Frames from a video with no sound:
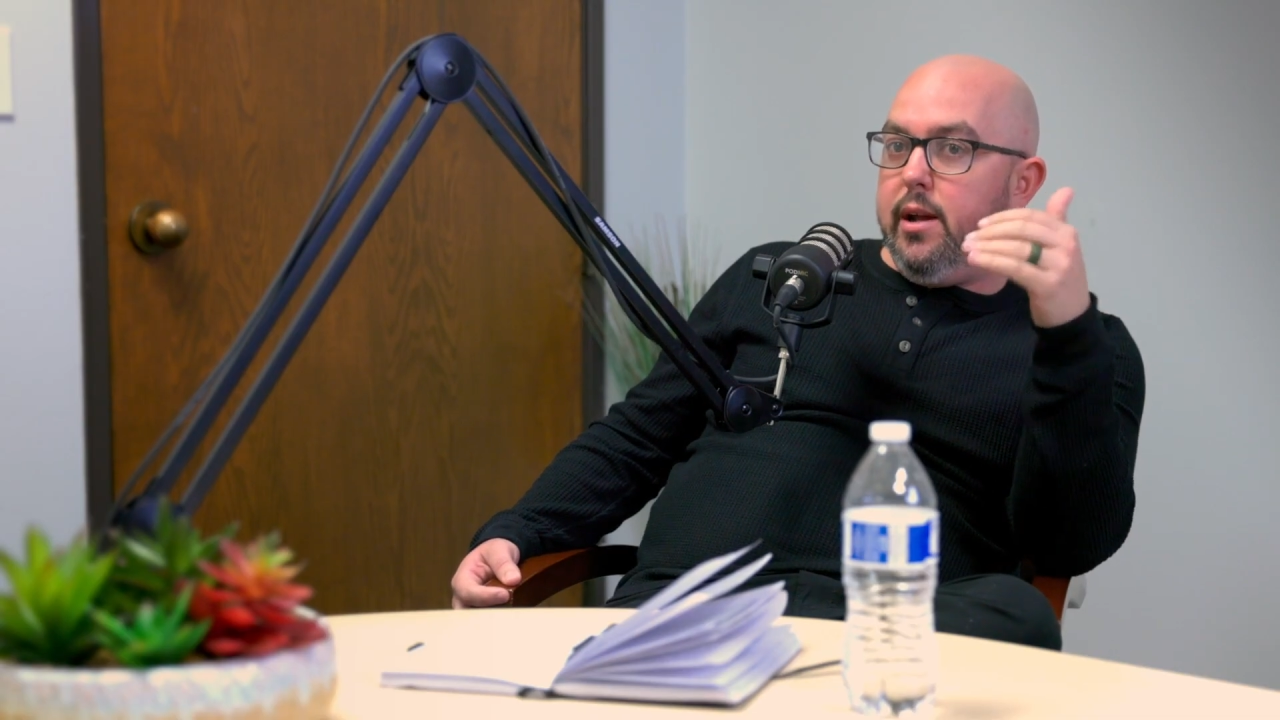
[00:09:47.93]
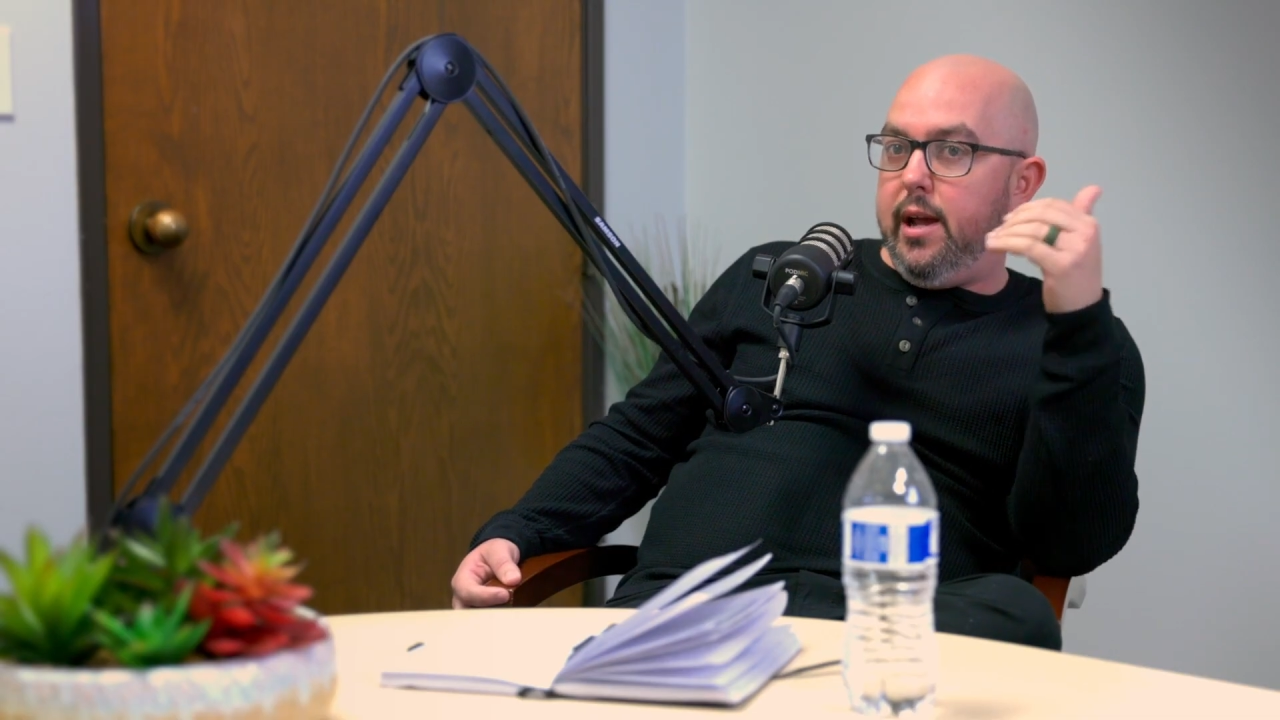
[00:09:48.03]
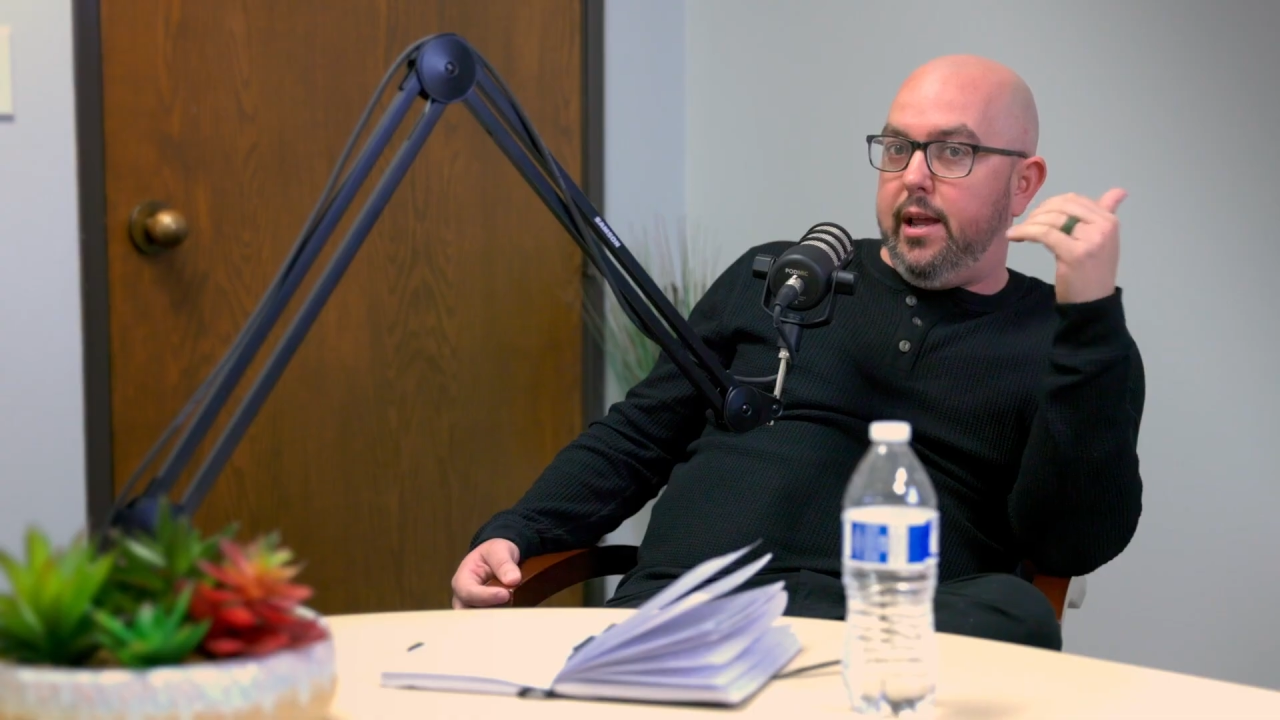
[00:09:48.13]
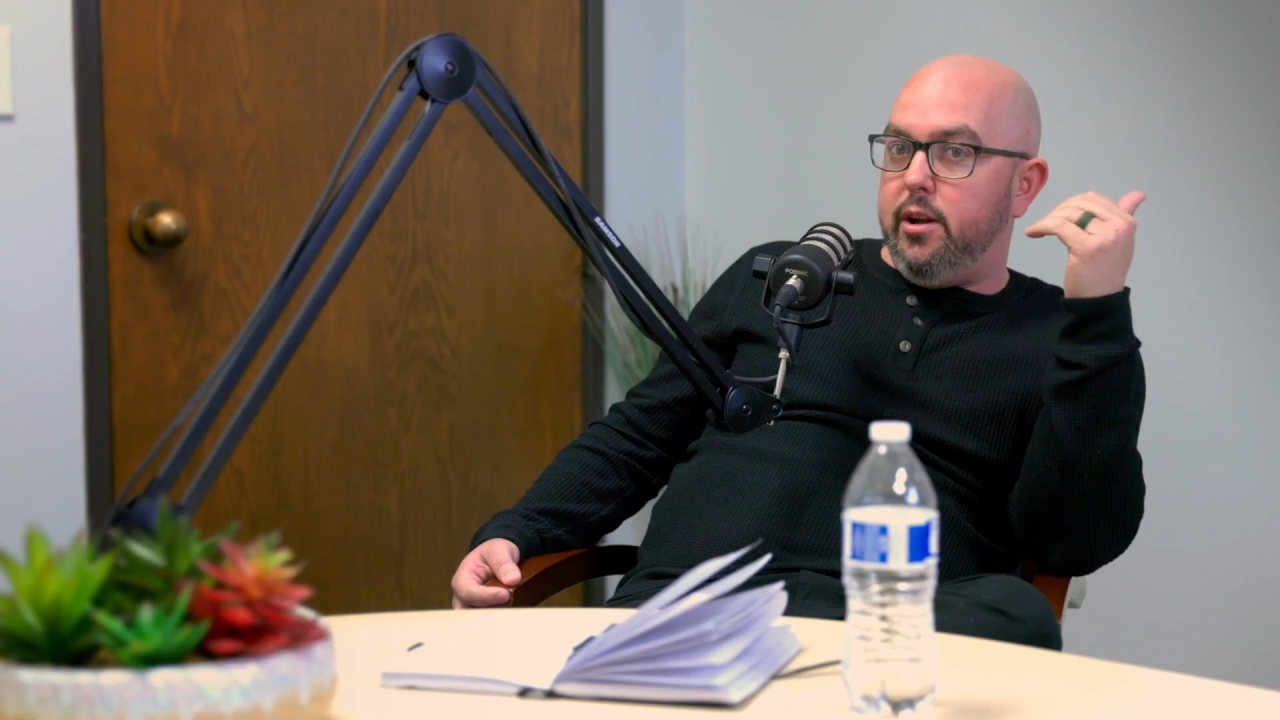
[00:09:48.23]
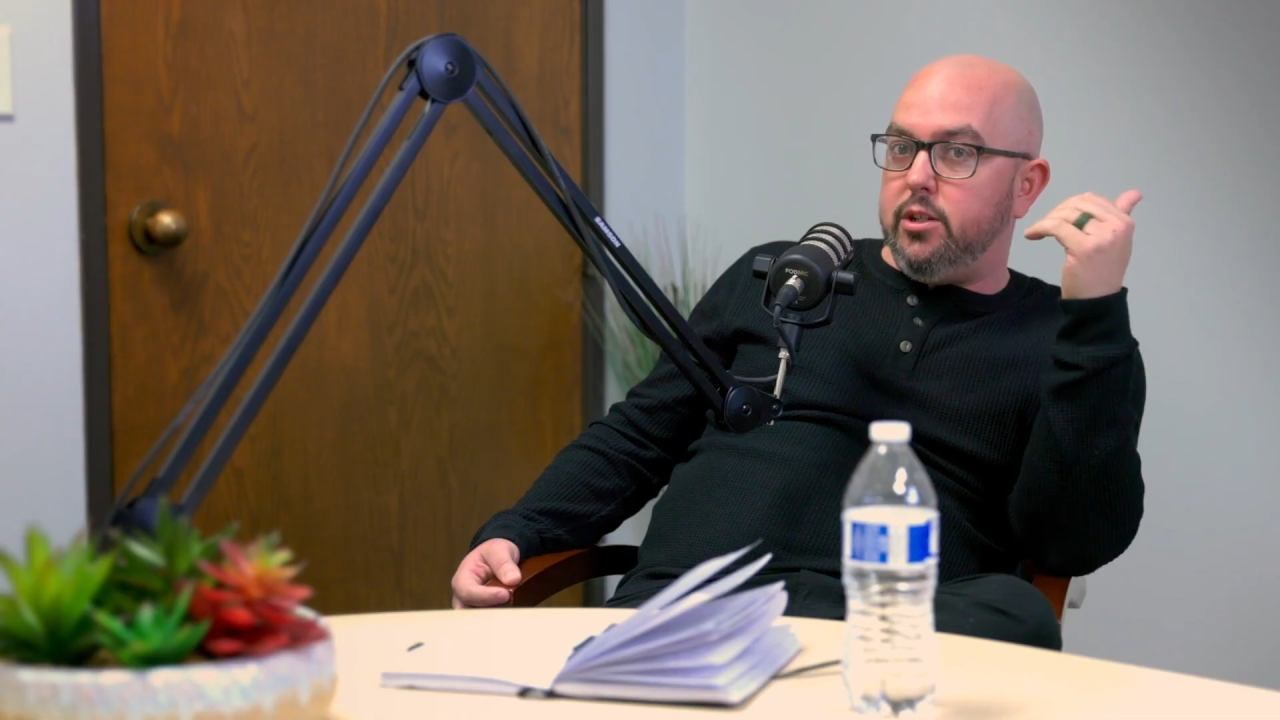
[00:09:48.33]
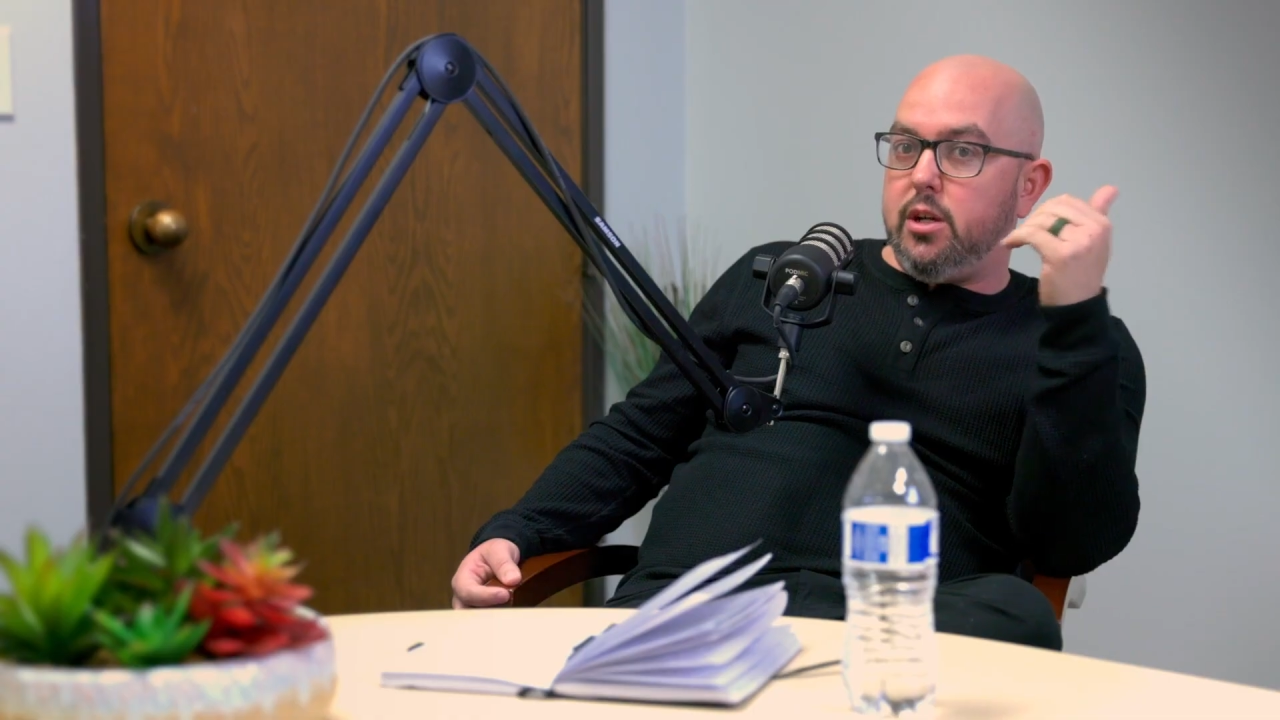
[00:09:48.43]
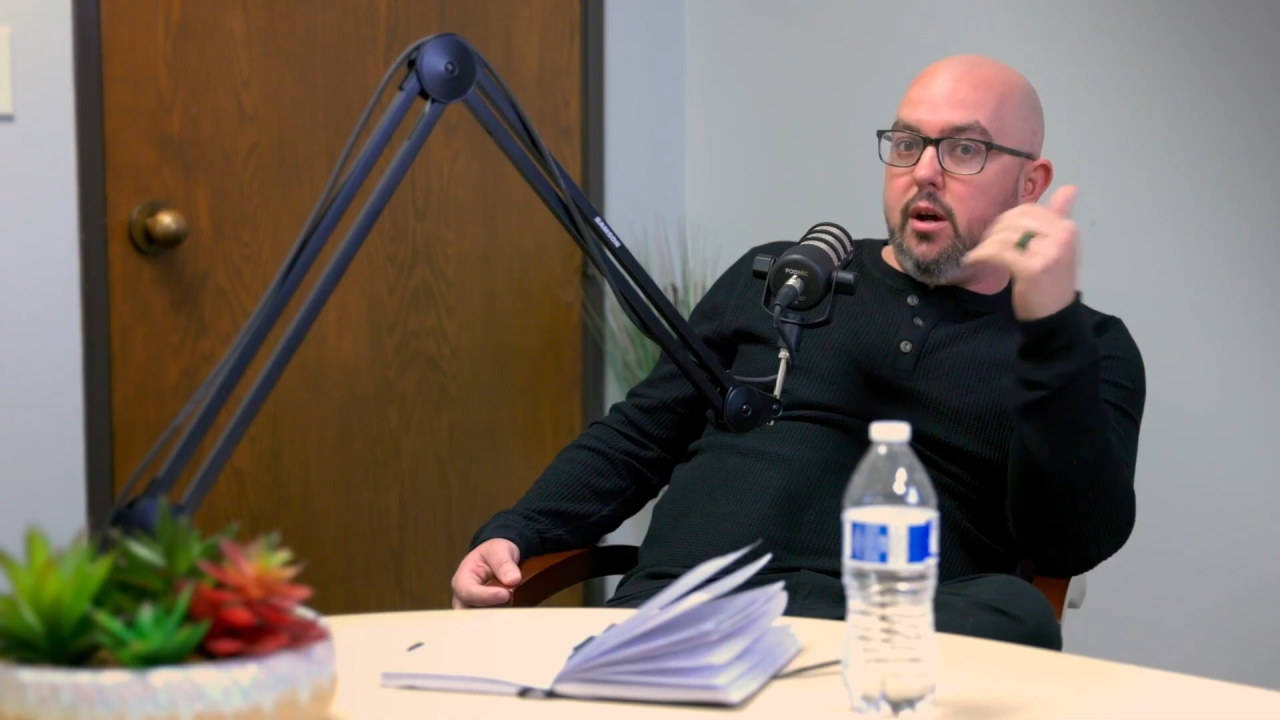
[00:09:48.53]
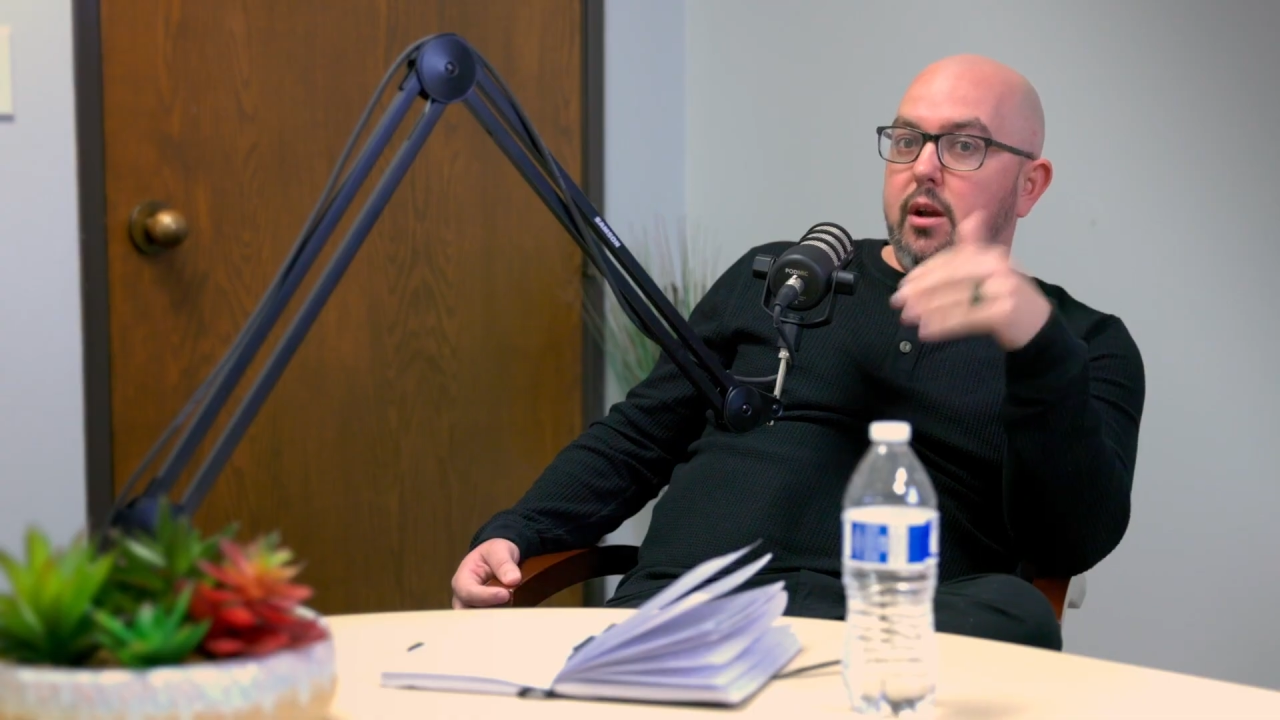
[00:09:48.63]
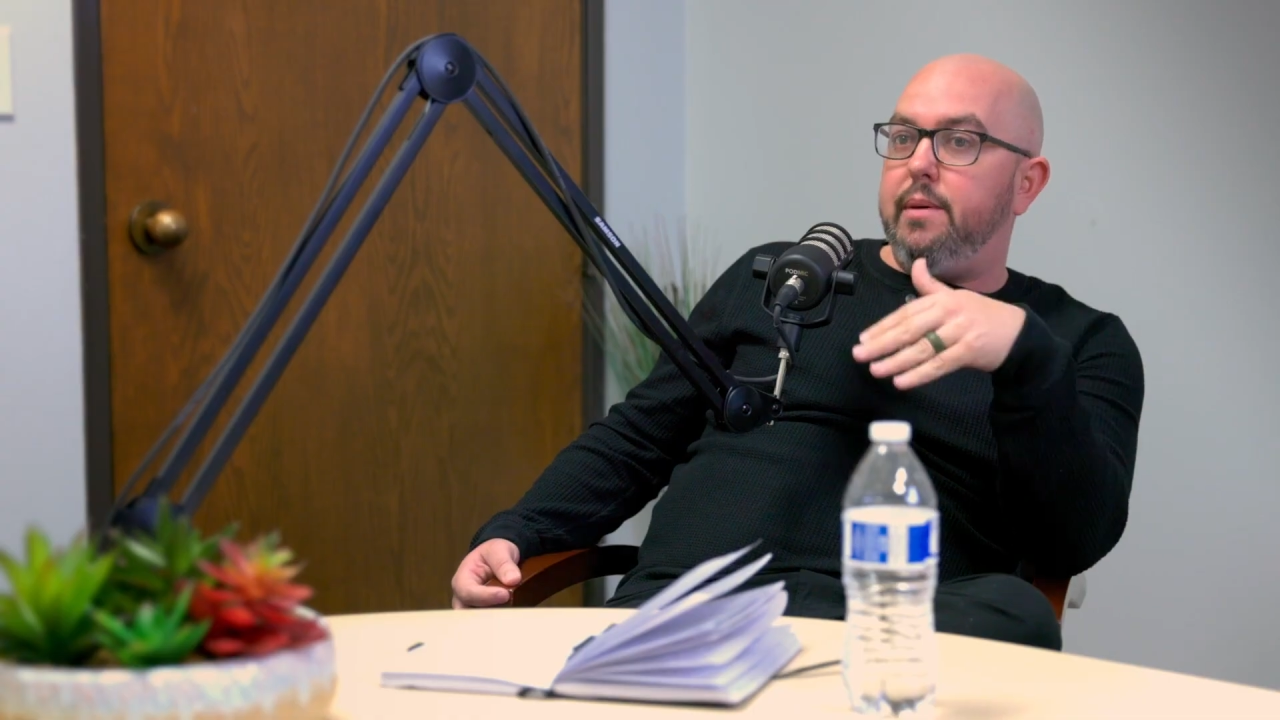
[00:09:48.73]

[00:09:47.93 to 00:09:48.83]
And there's going to